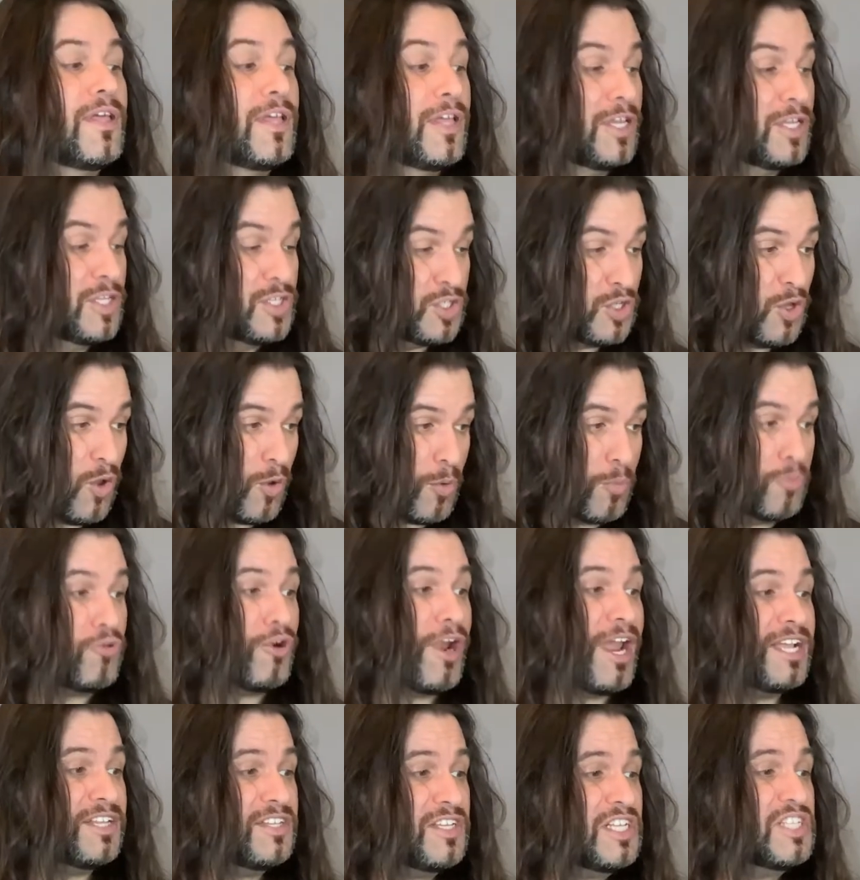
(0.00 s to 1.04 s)
So
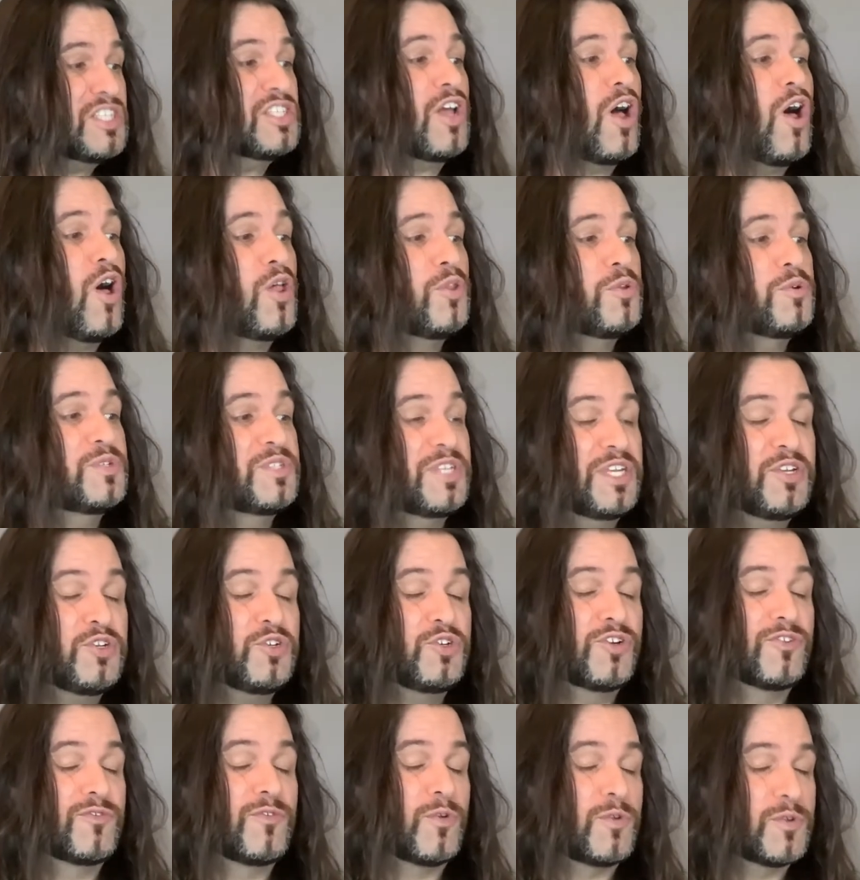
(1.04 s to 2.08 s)
practice all those
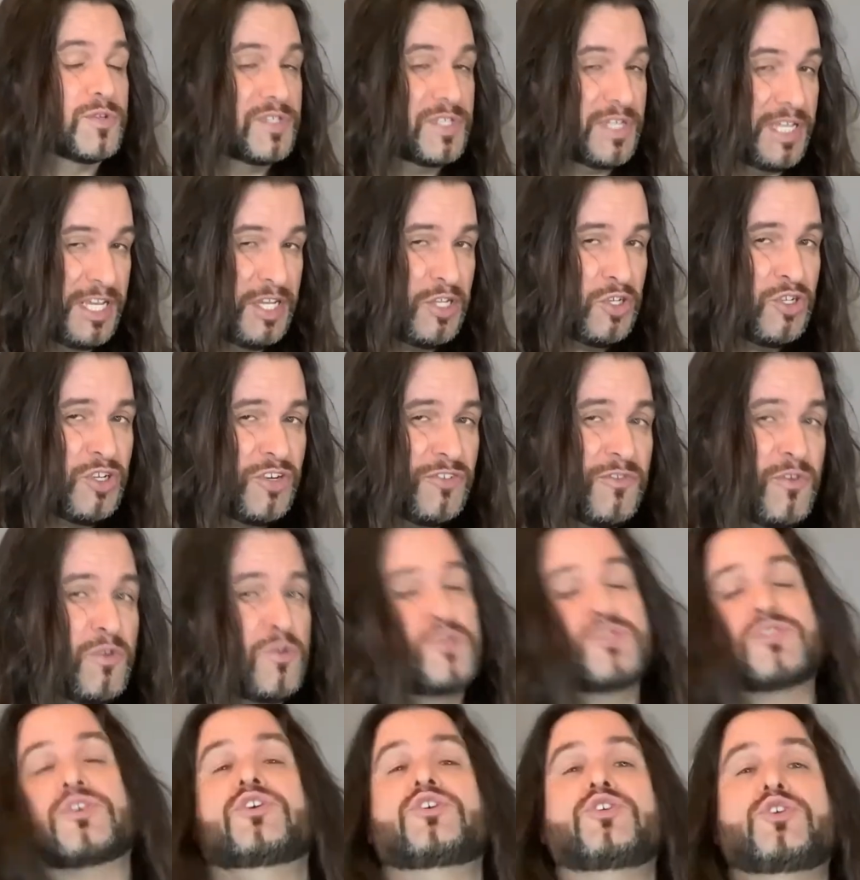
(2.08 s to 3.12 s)
intervals.
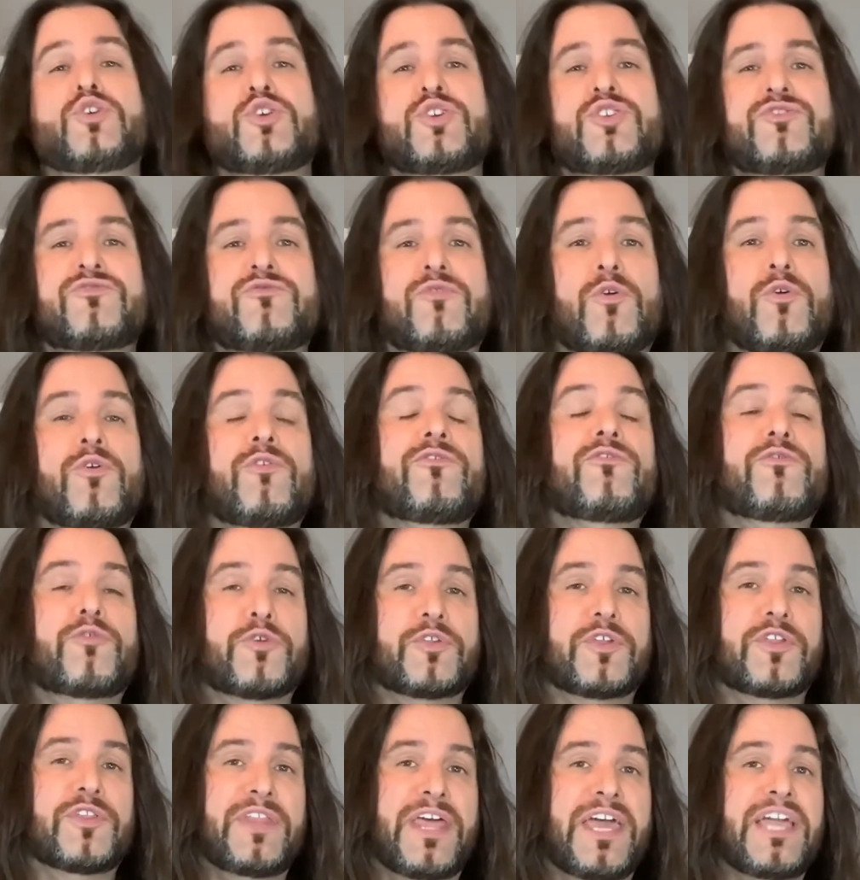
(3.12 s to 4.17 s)
Intervals are useful for
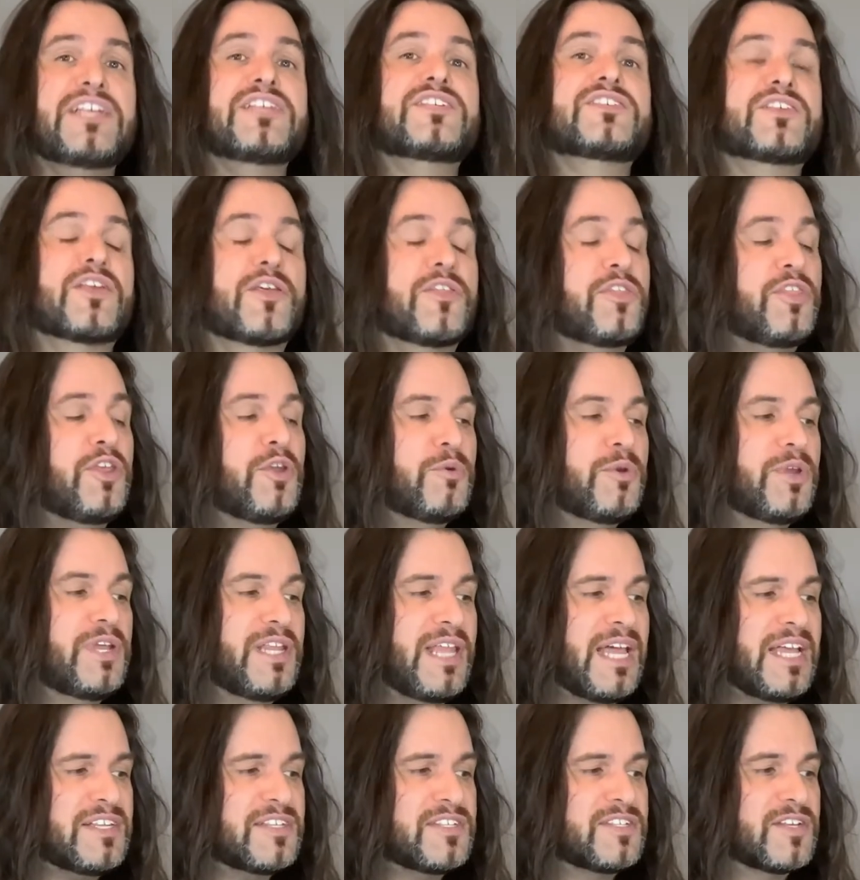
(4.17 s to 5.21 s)
the next theory
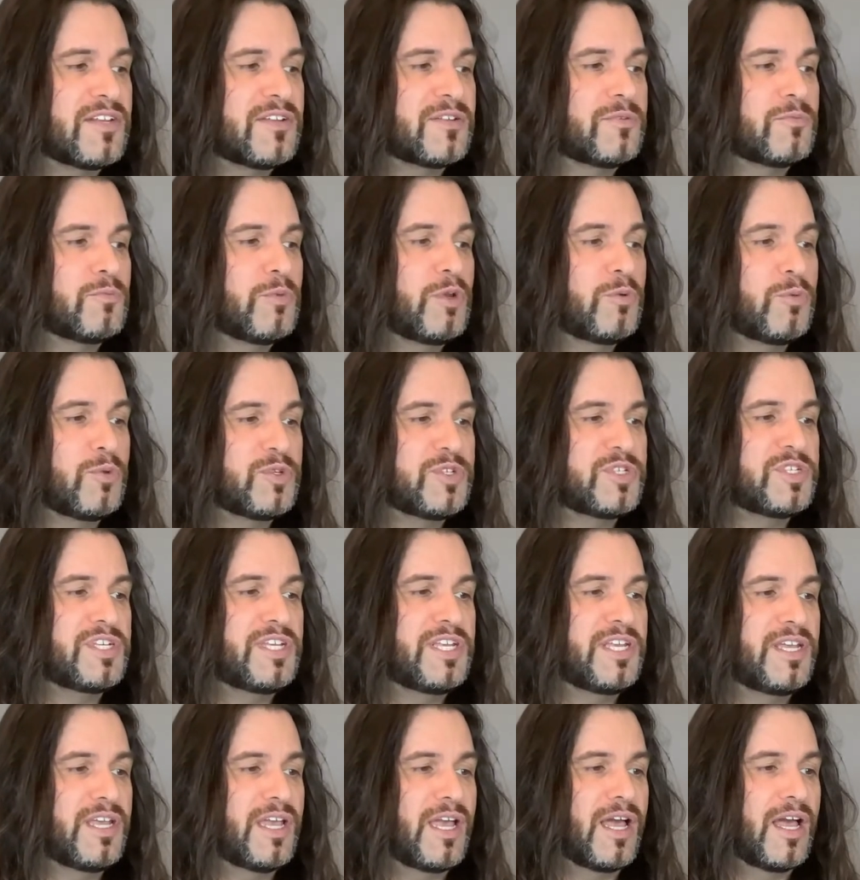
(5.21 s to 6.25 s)
lesson we will
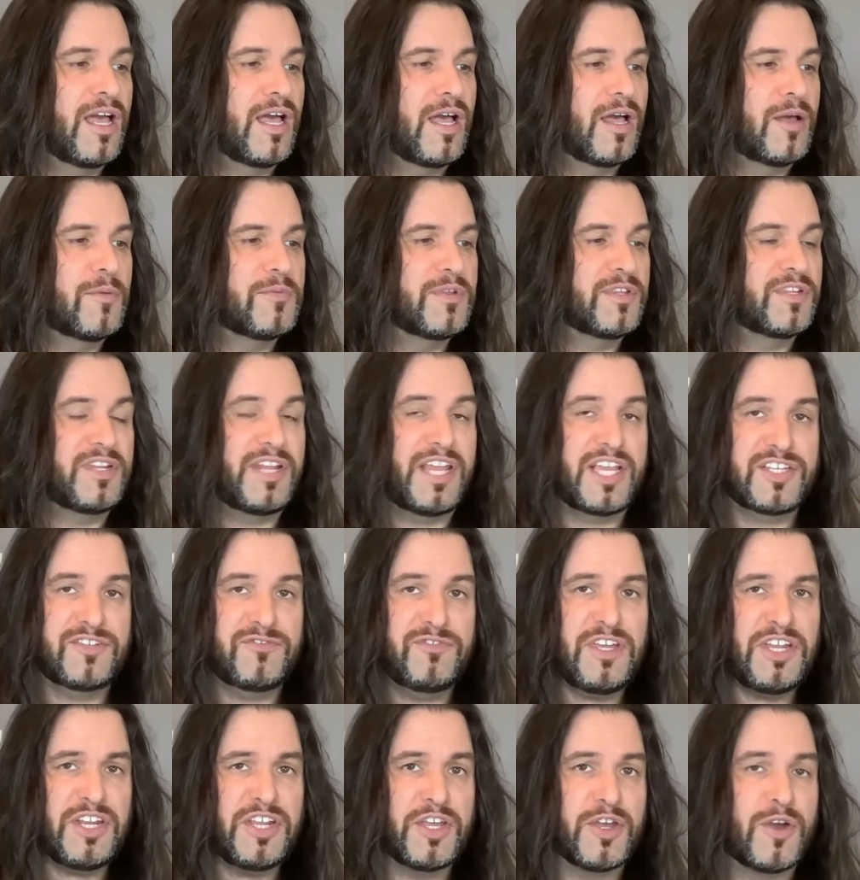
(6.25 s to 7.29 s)
see in the next
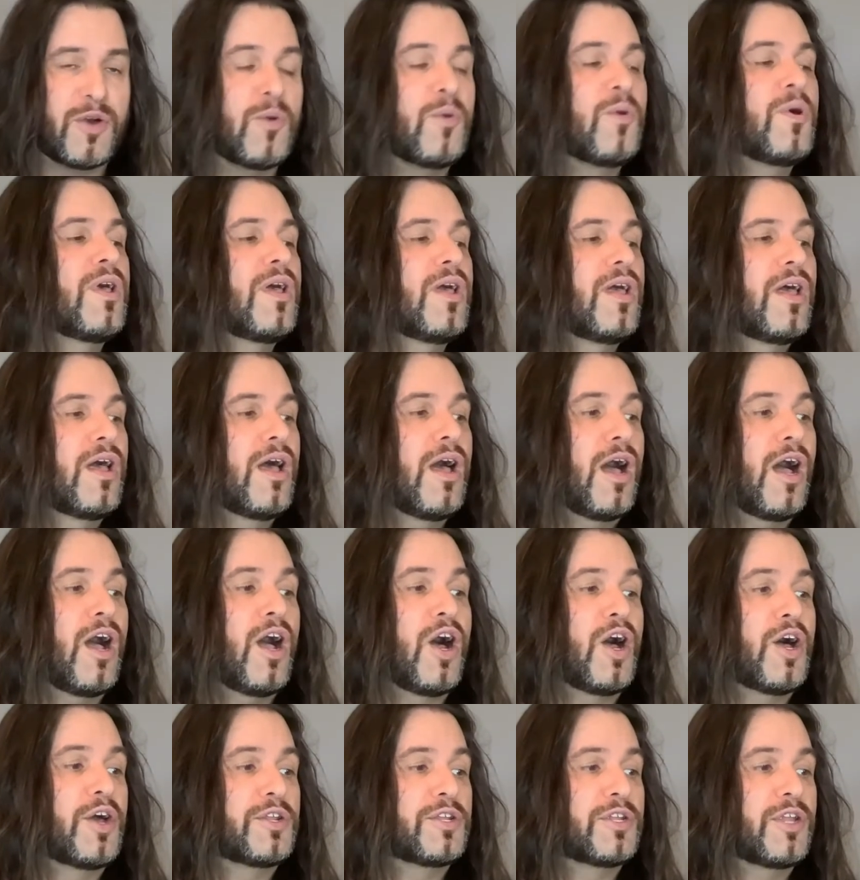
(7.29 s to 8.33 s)
video
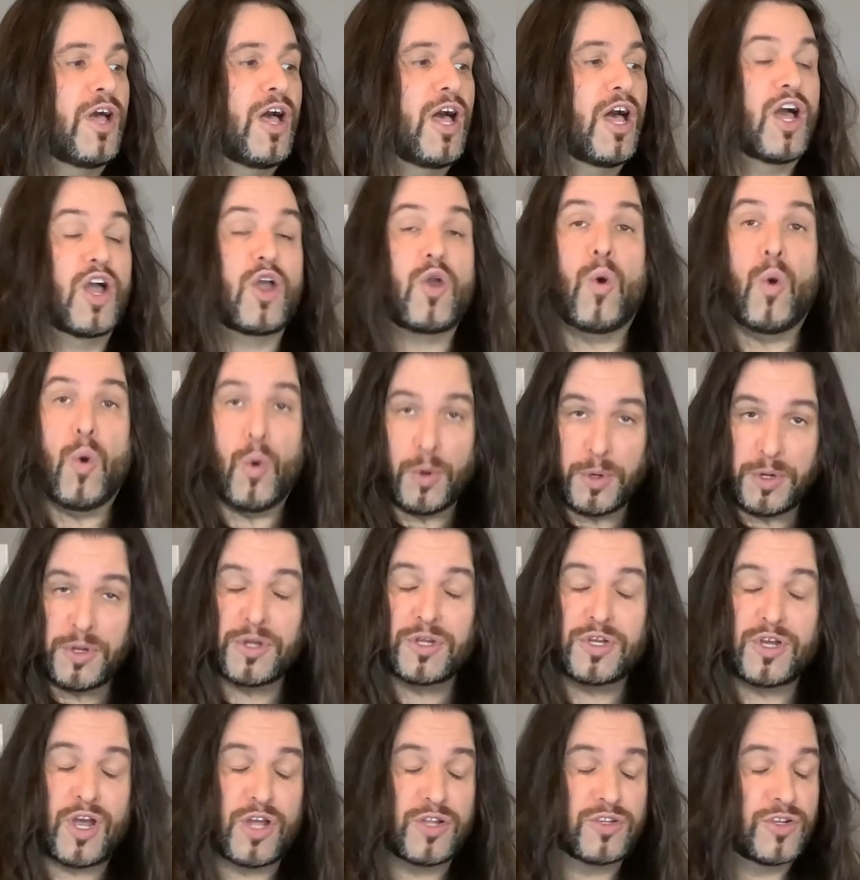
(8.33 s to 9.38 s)
on chord
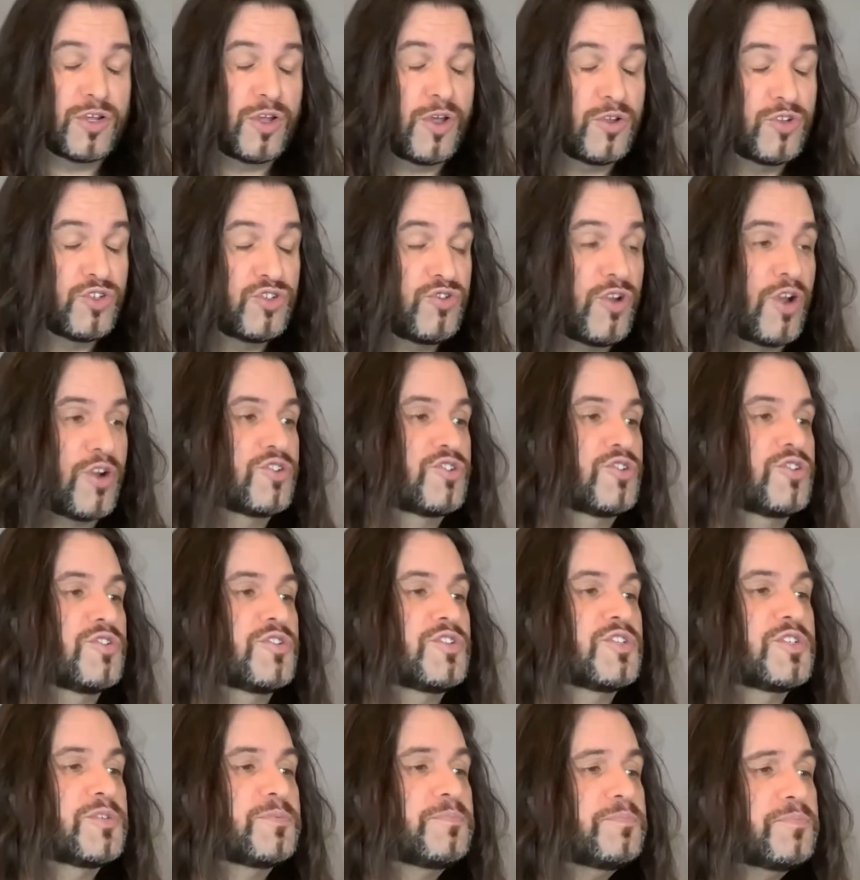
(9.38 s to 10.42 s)

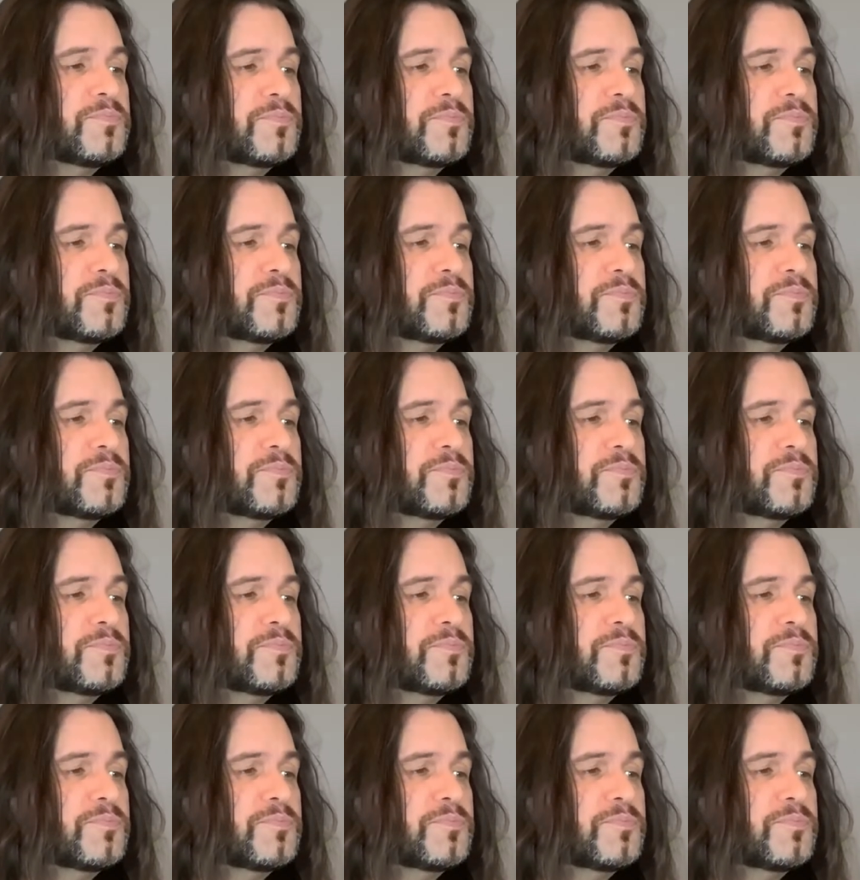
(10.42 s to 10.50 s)
constructions.